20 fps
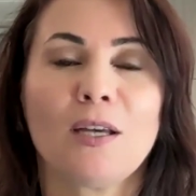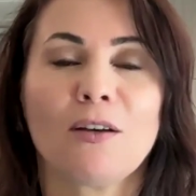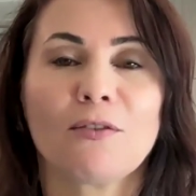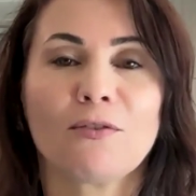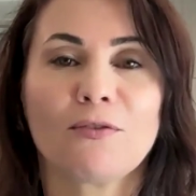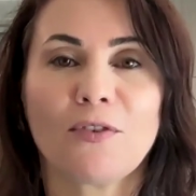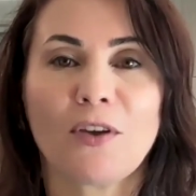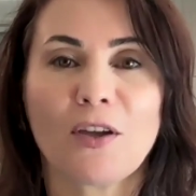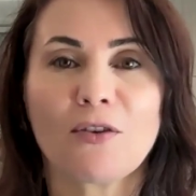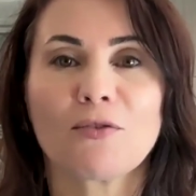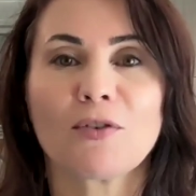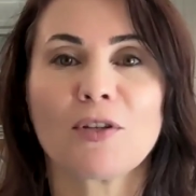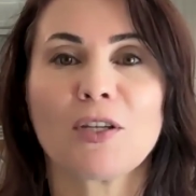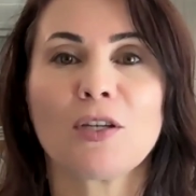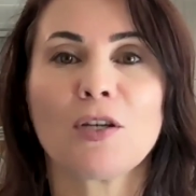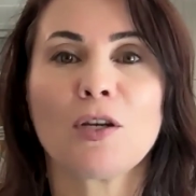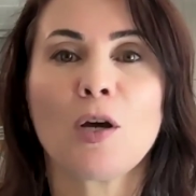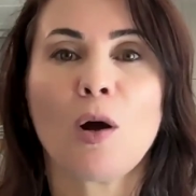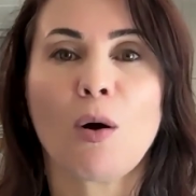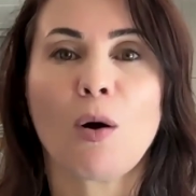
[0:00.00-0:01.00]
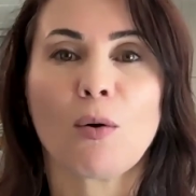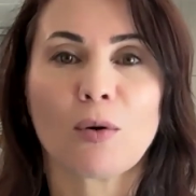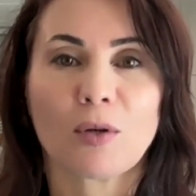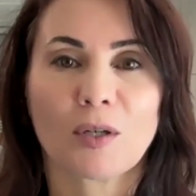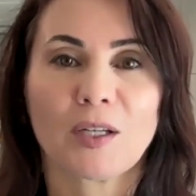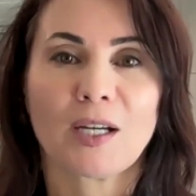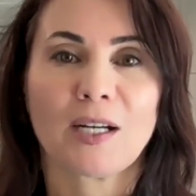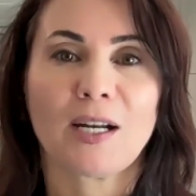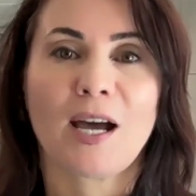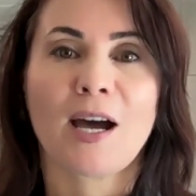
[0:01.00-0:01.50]
very
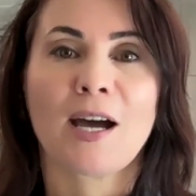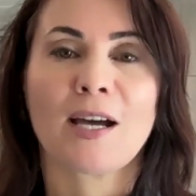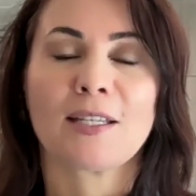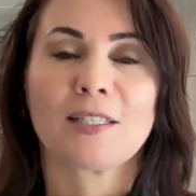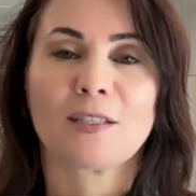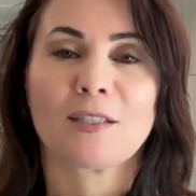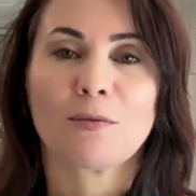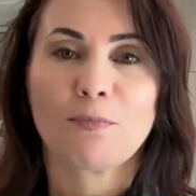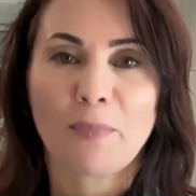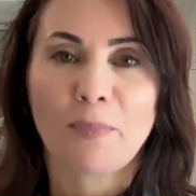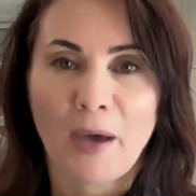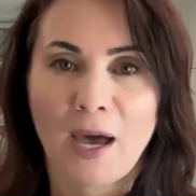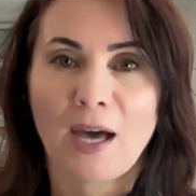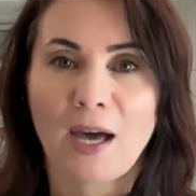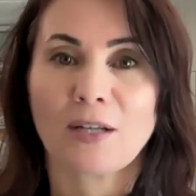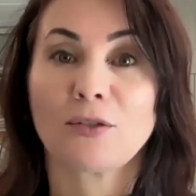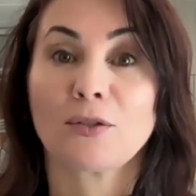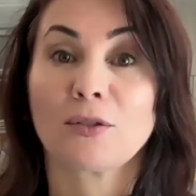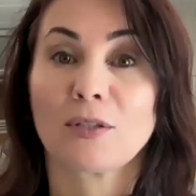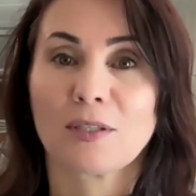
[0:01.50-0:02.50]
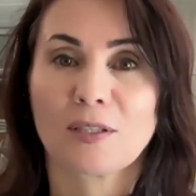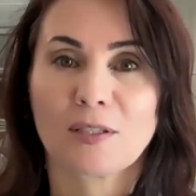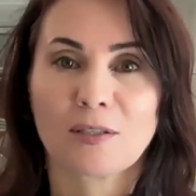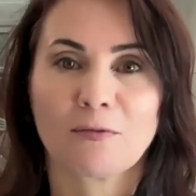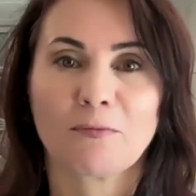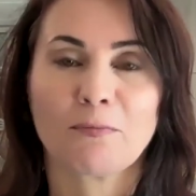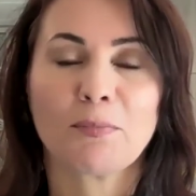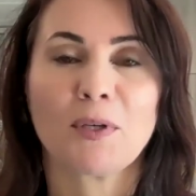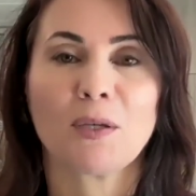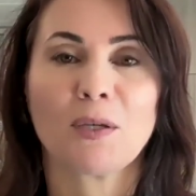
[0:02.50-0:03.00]
organized patterns
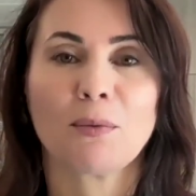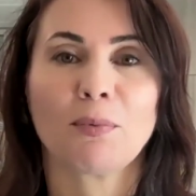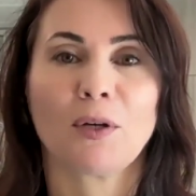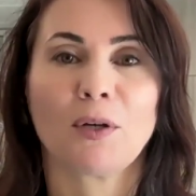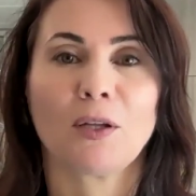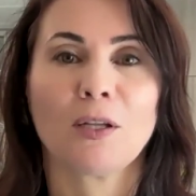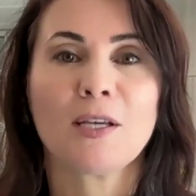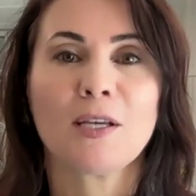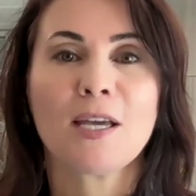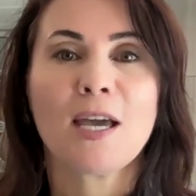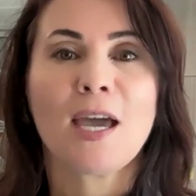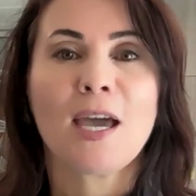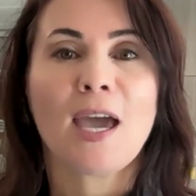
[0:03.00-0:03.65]
of people.